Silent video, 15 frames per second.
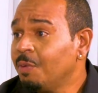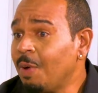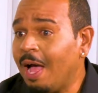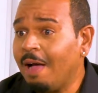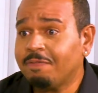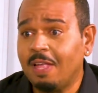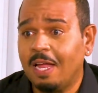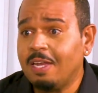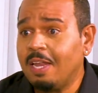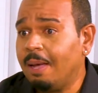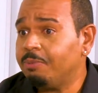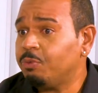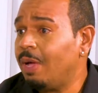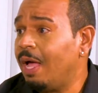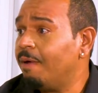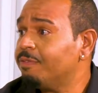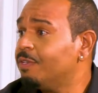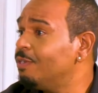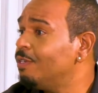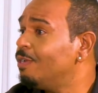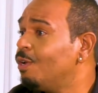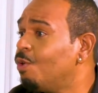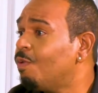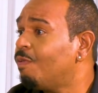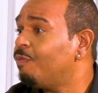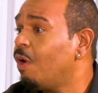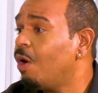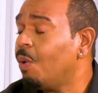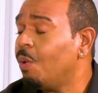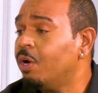We have to adapt. We have to look
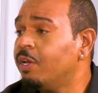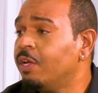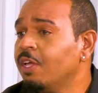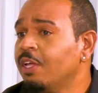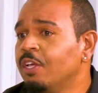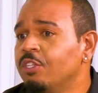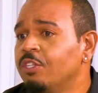forward